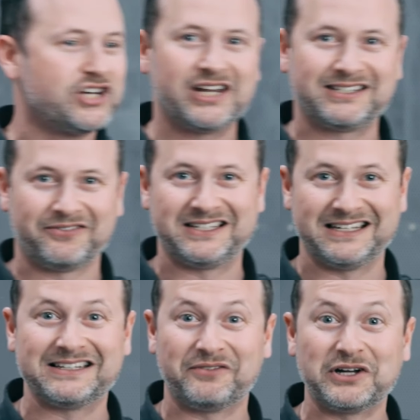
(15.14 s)

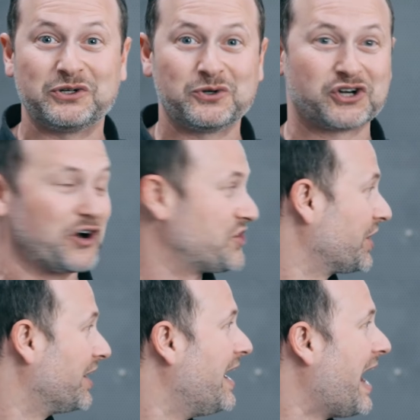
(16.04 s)
J1772 charging,
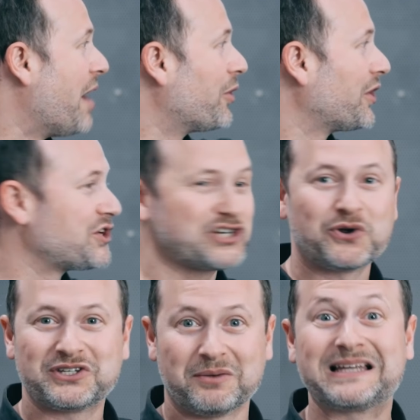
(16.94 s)
and we're gonna show
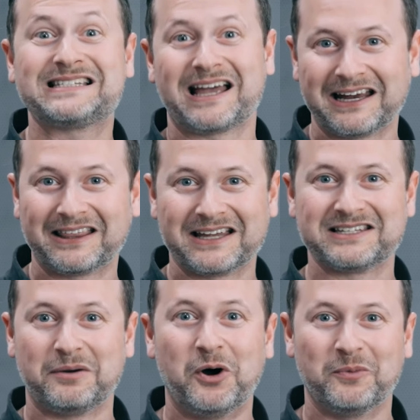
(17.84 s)
you some exciting things
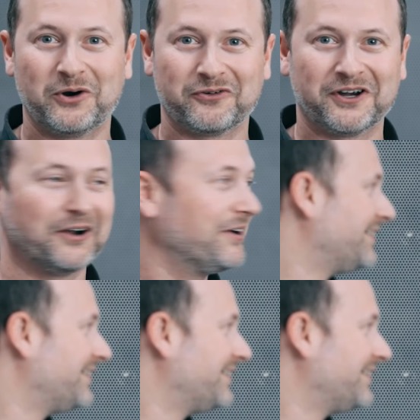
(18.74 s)
in a moment over here.